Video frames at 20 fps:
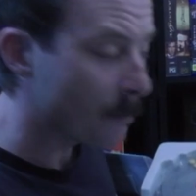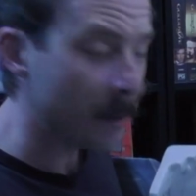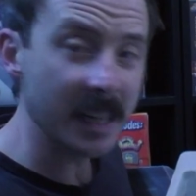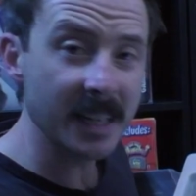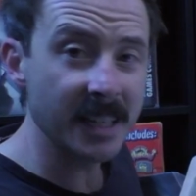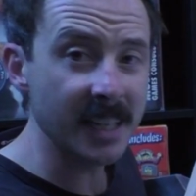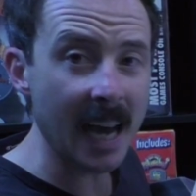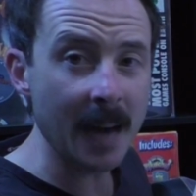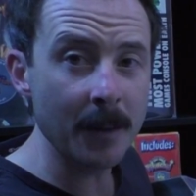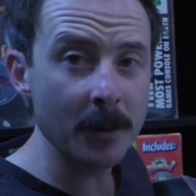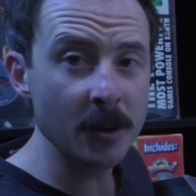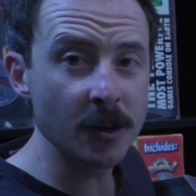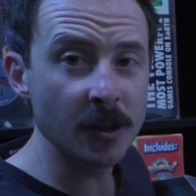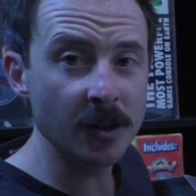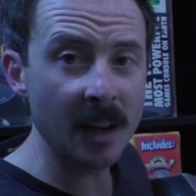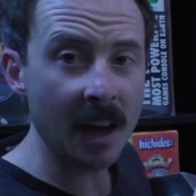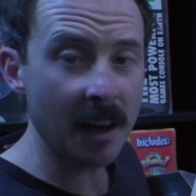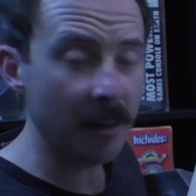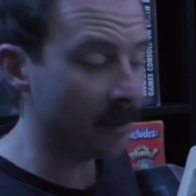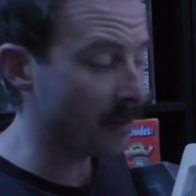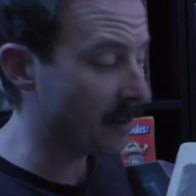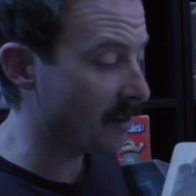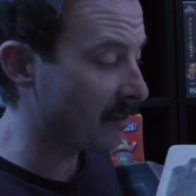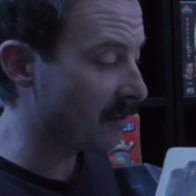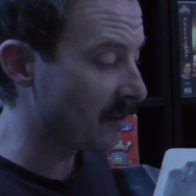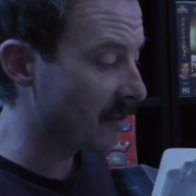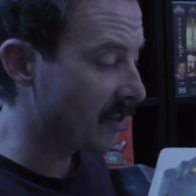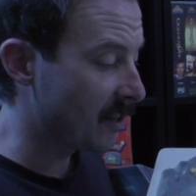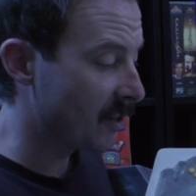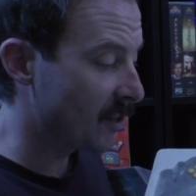big damage or nothing.
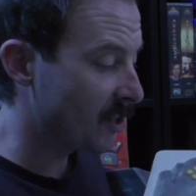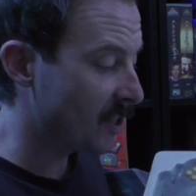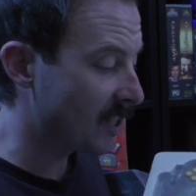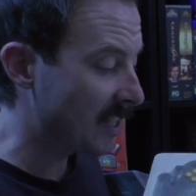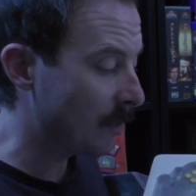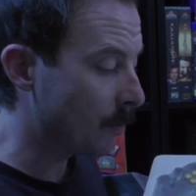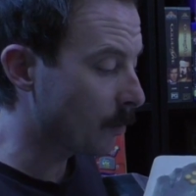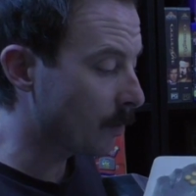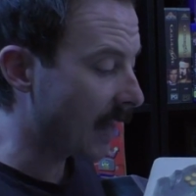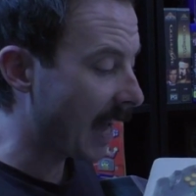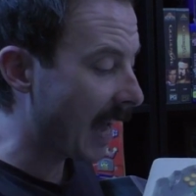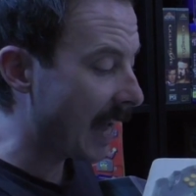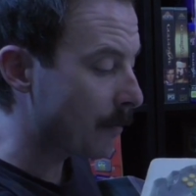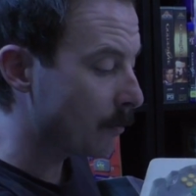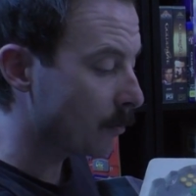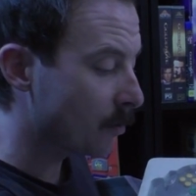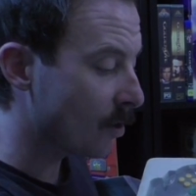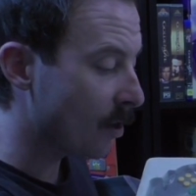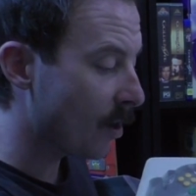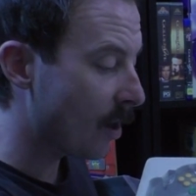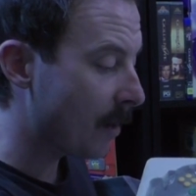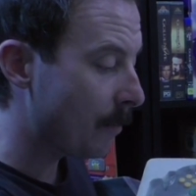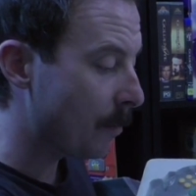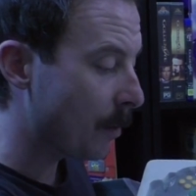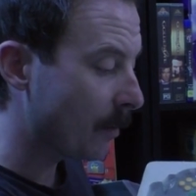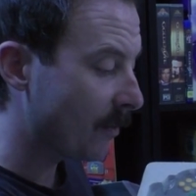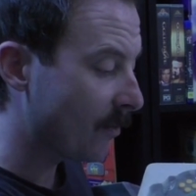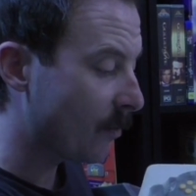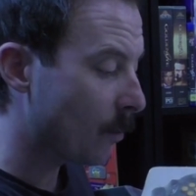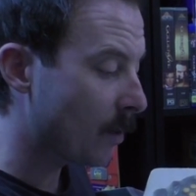Just a little cable tie,
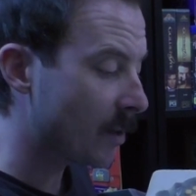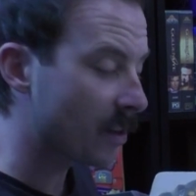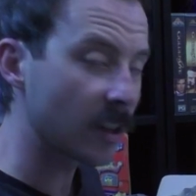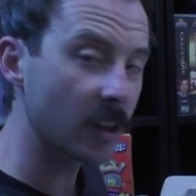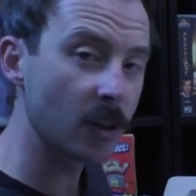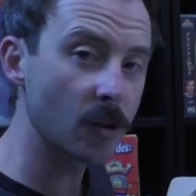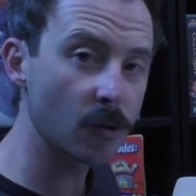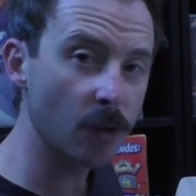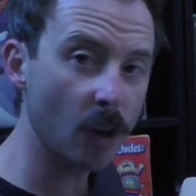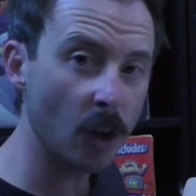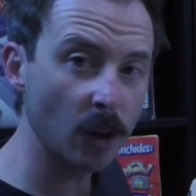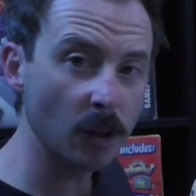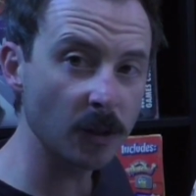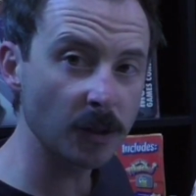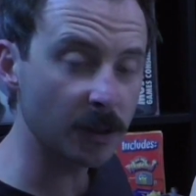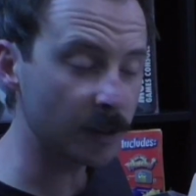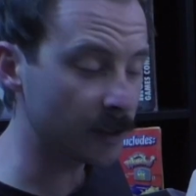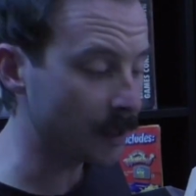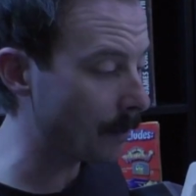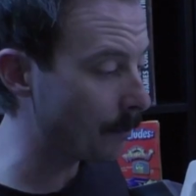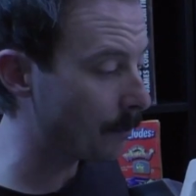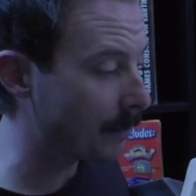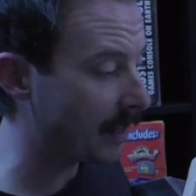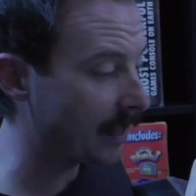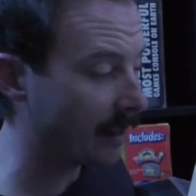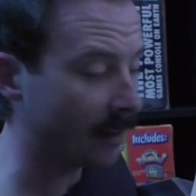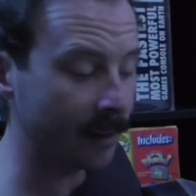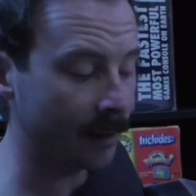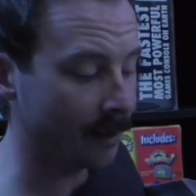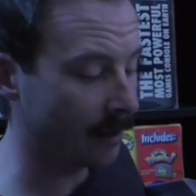probably from one of the controllers or
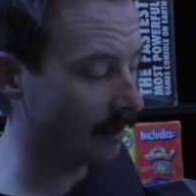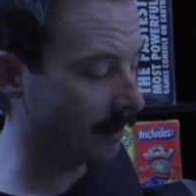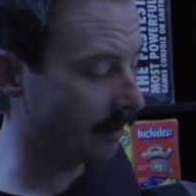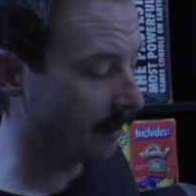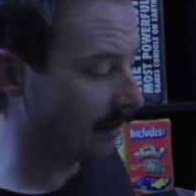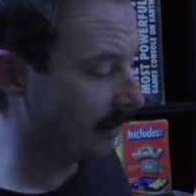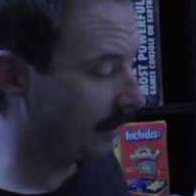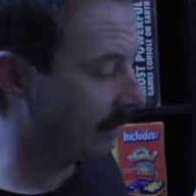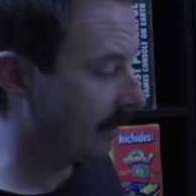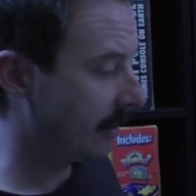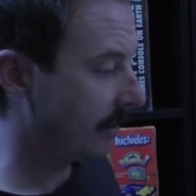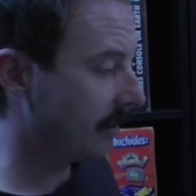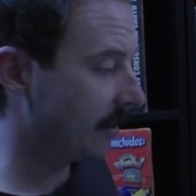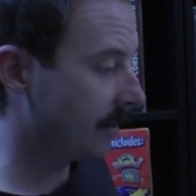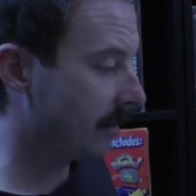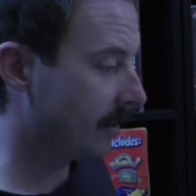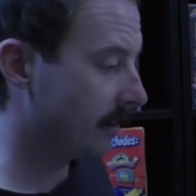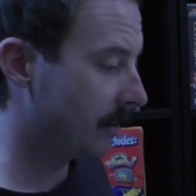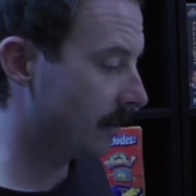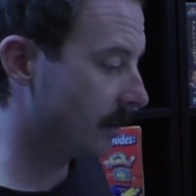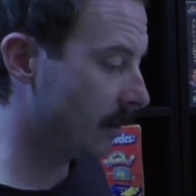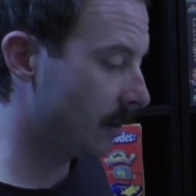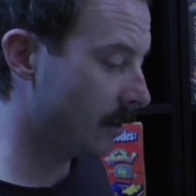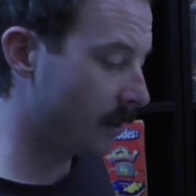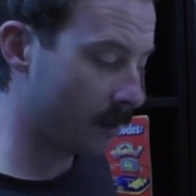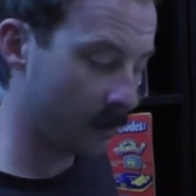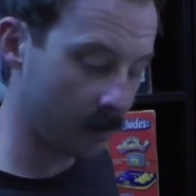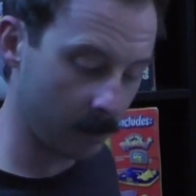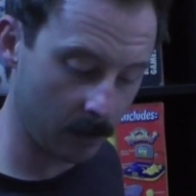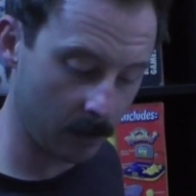something. Oh,